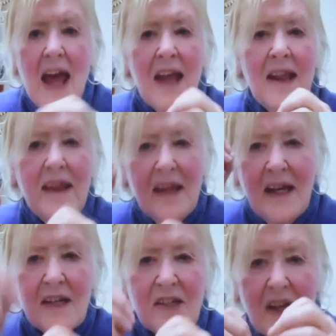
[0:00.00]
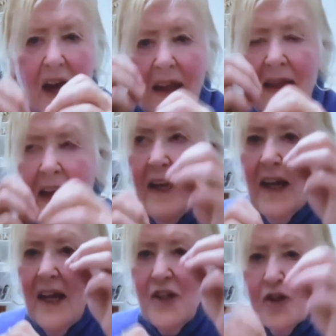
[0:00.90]
And things then,
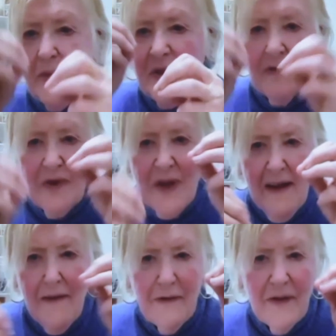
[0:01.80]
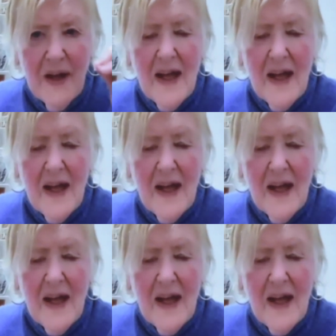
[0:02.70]
in terms of life,